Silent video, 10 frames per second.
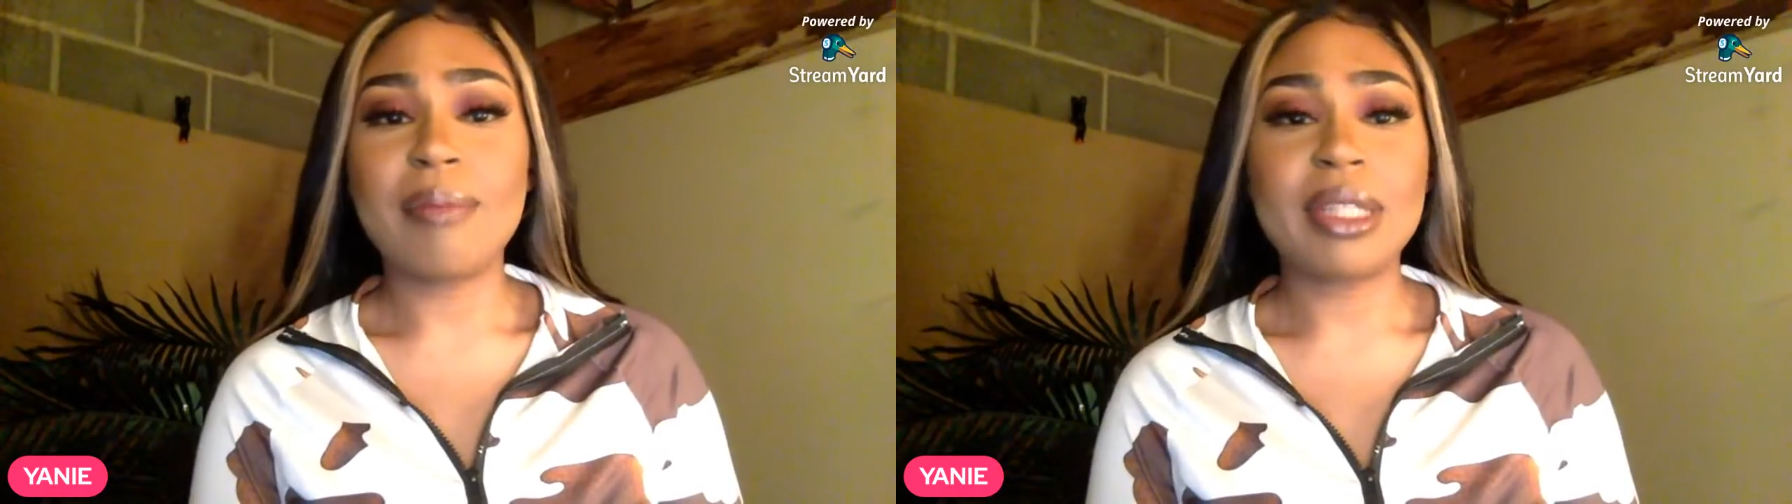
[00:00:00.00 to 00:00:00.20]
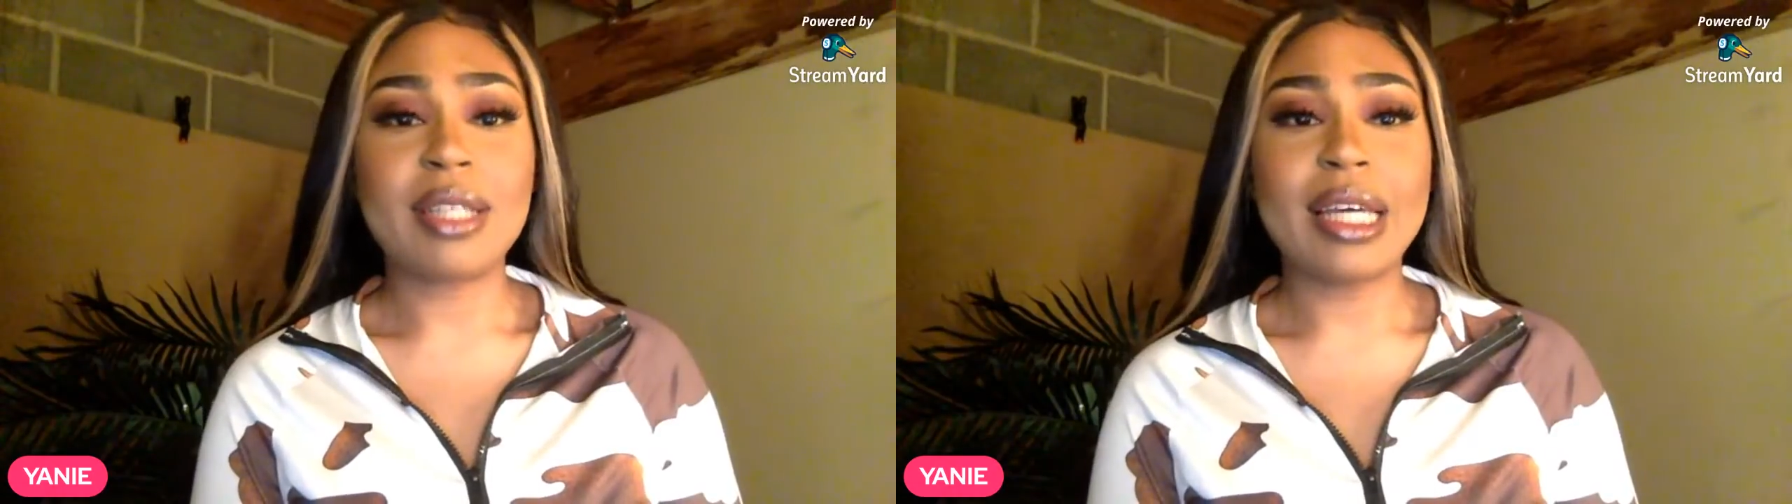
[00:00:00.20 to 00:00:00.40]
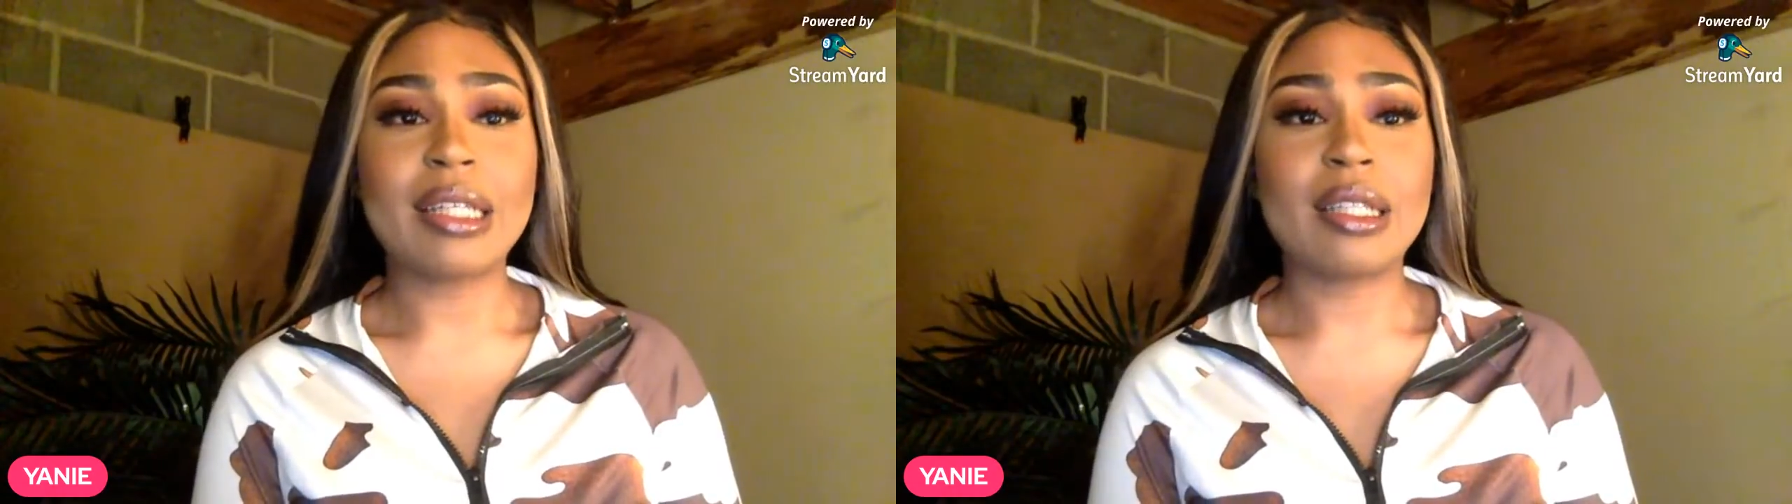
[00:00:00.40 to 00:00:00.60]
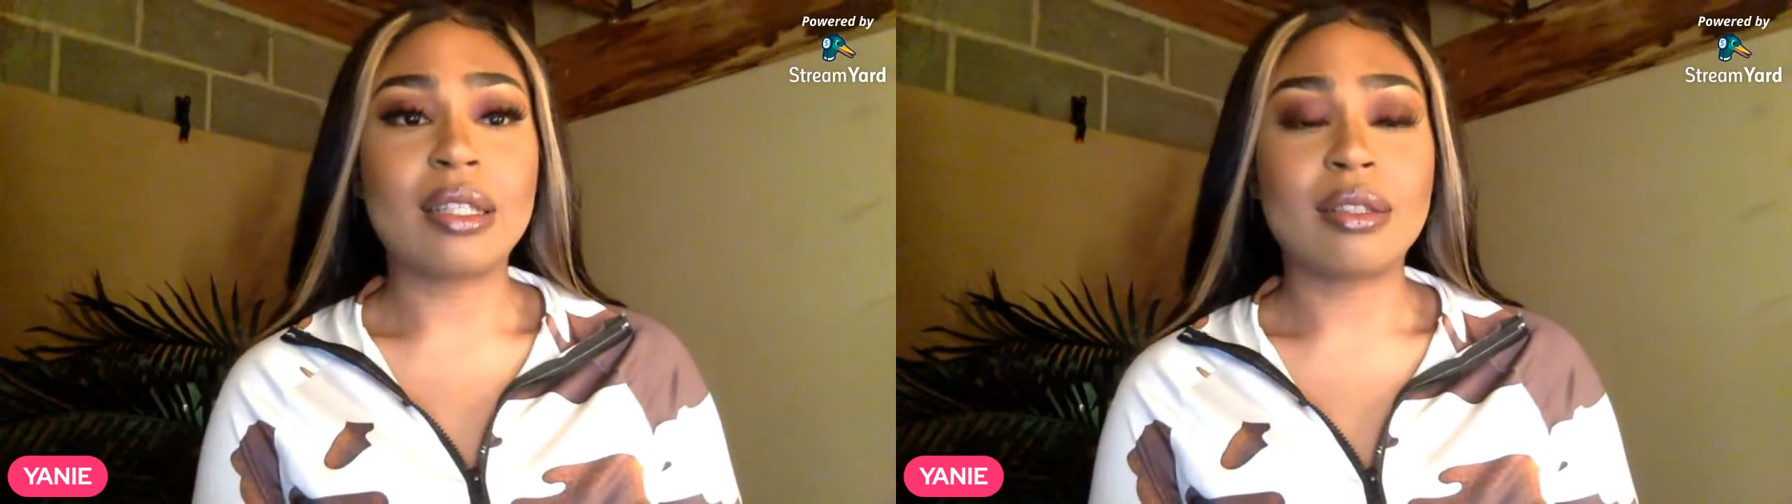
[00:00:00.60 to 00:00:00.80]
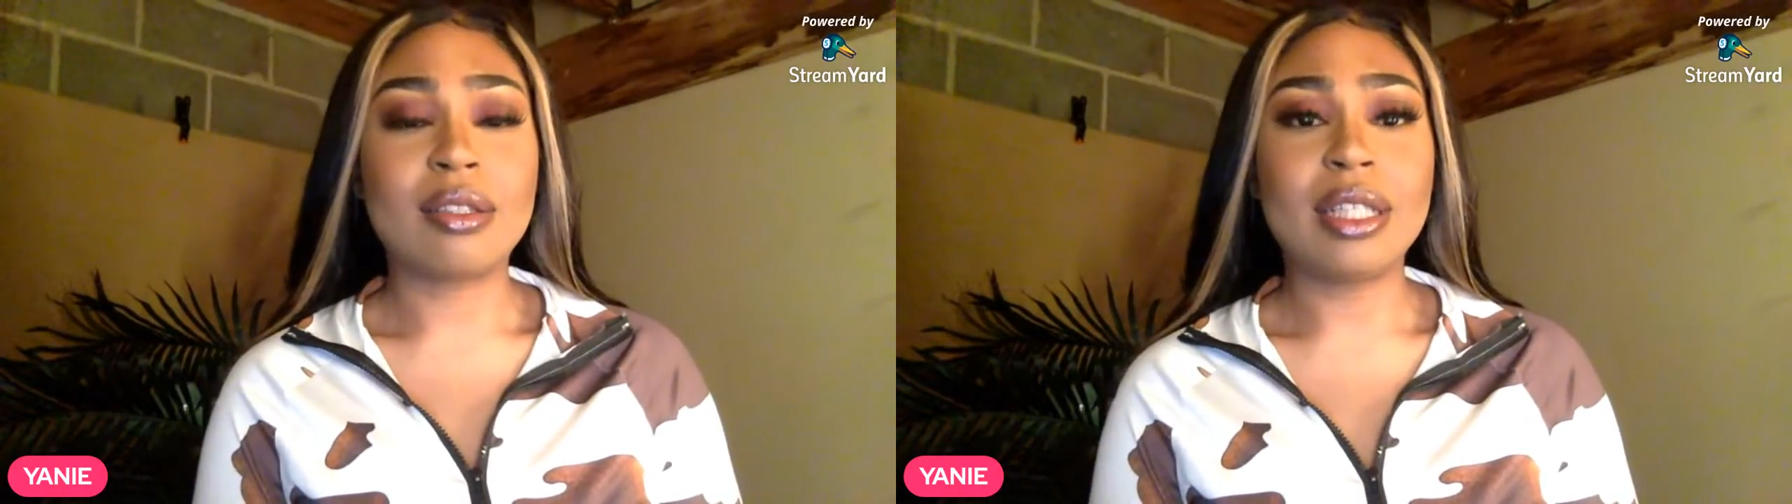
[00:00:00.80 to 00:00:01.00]
be taken
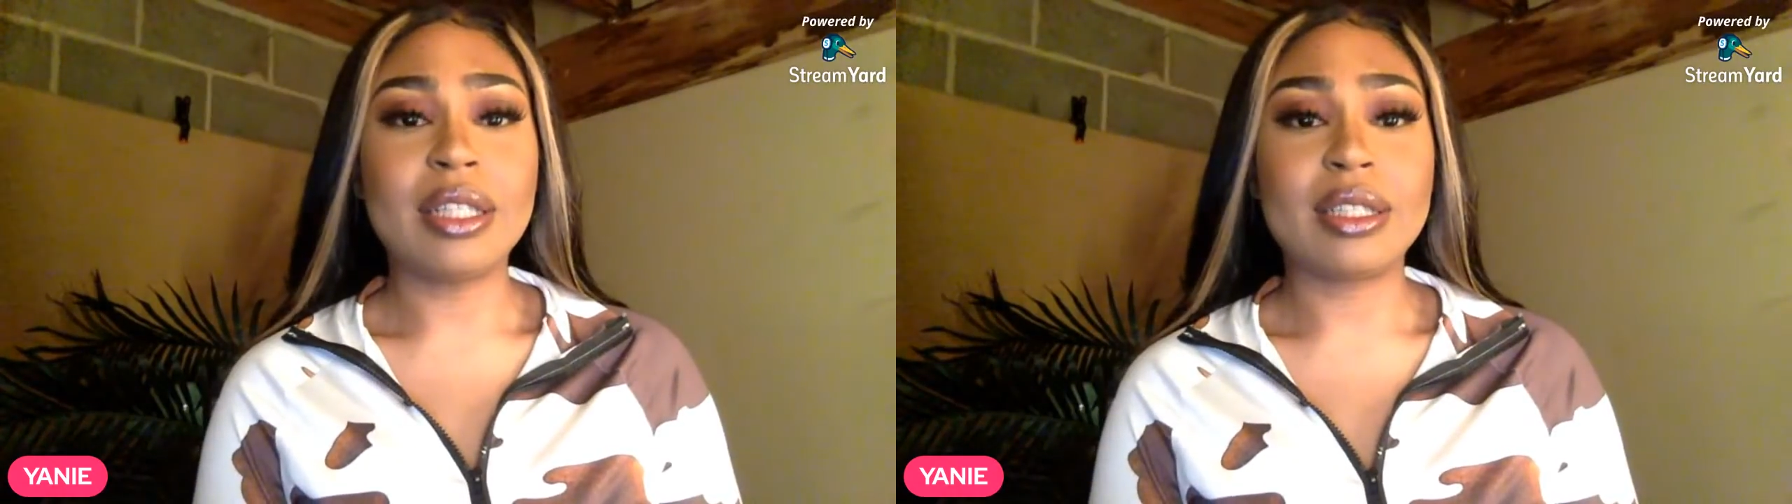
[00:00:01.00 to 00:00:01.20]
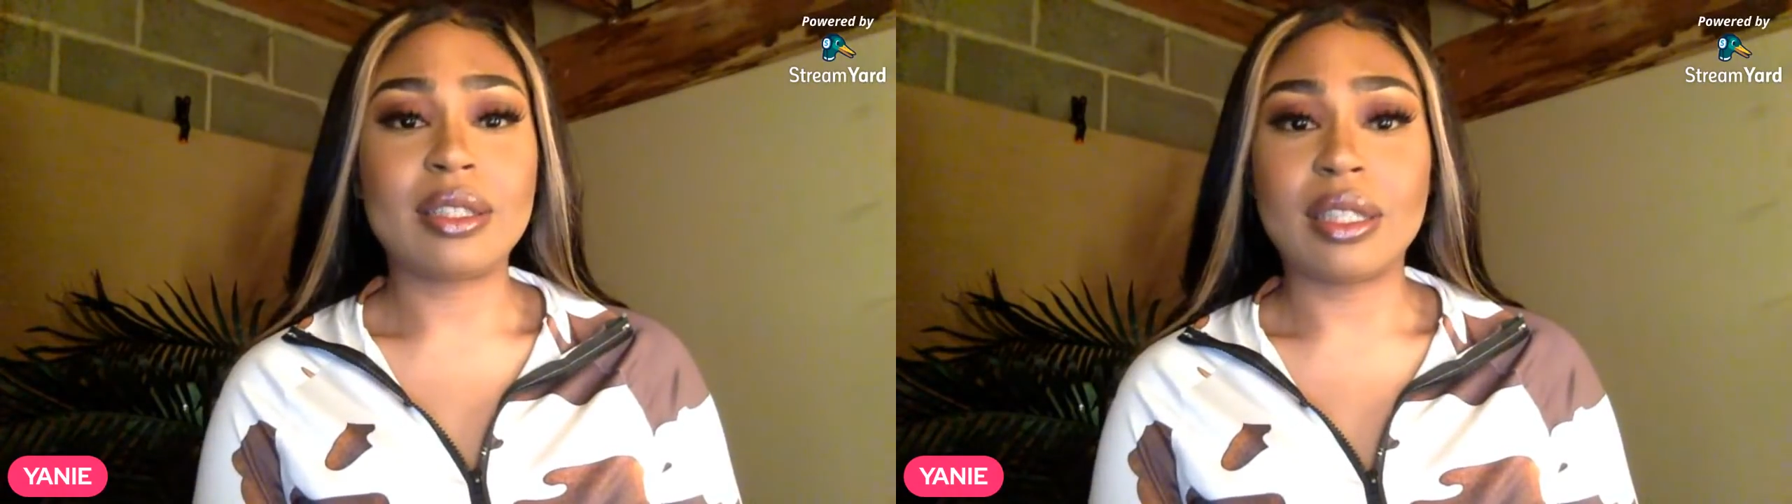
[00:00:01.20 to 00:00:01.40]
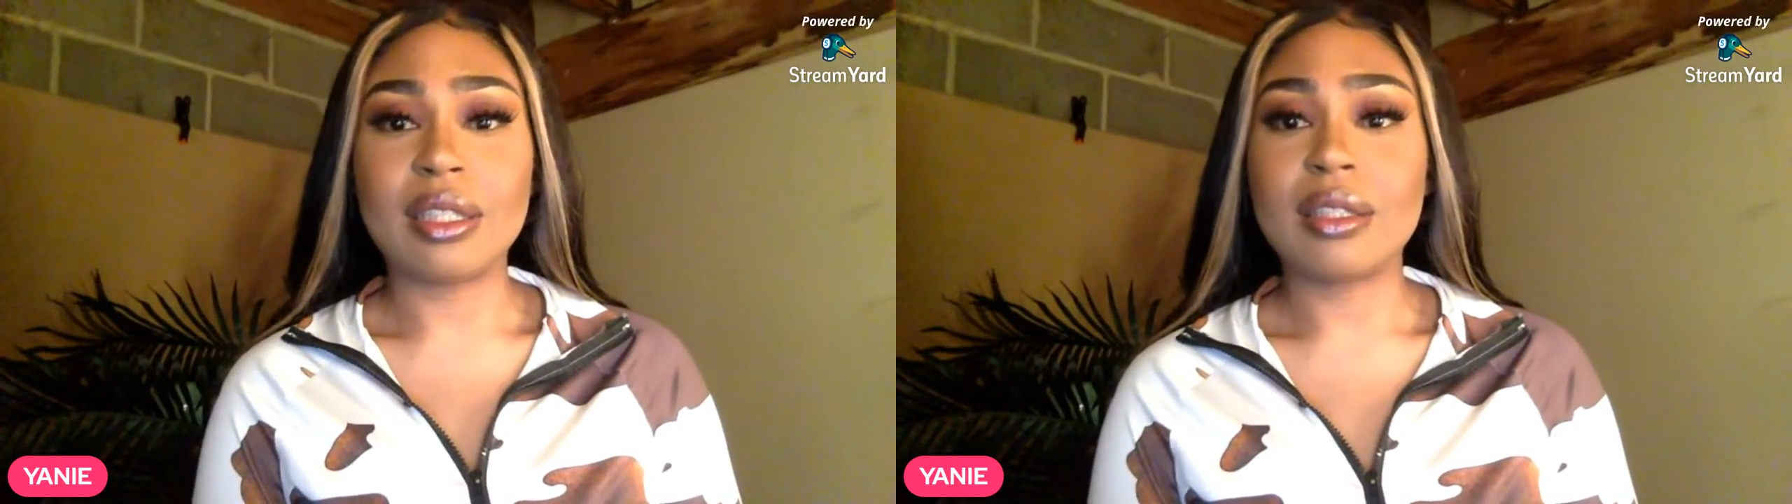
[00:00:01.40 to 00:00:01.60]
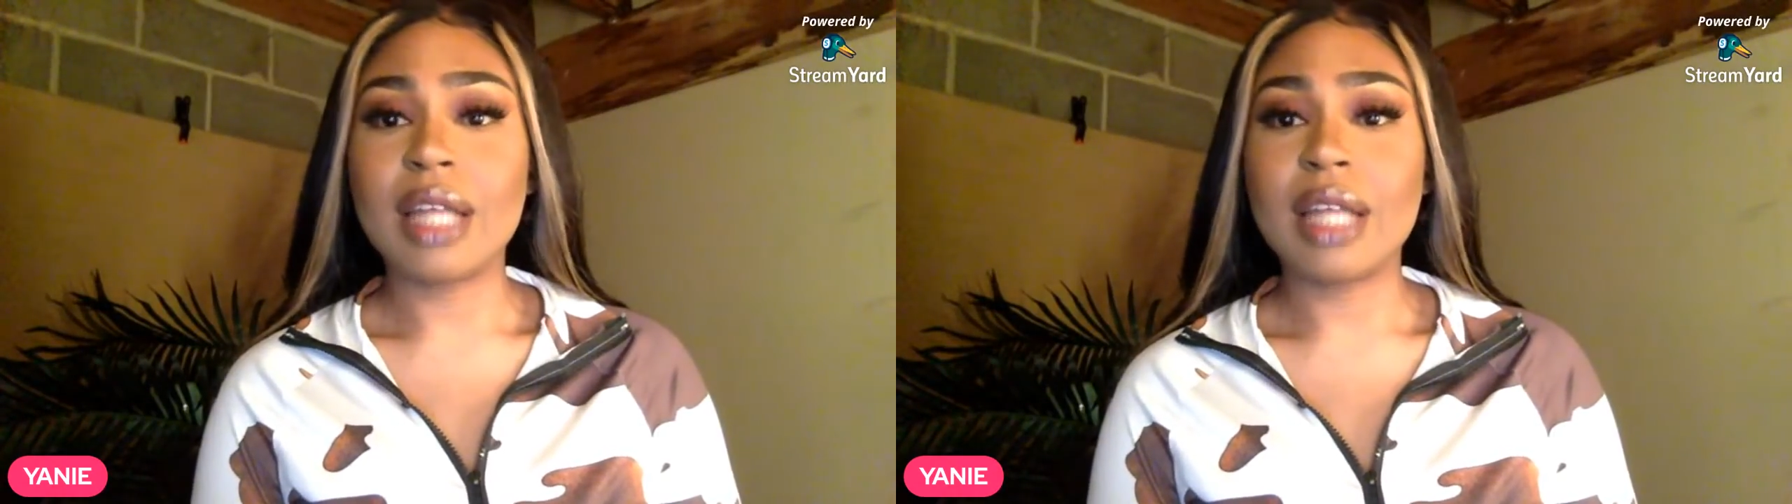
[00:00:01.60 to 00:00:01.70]
seriously.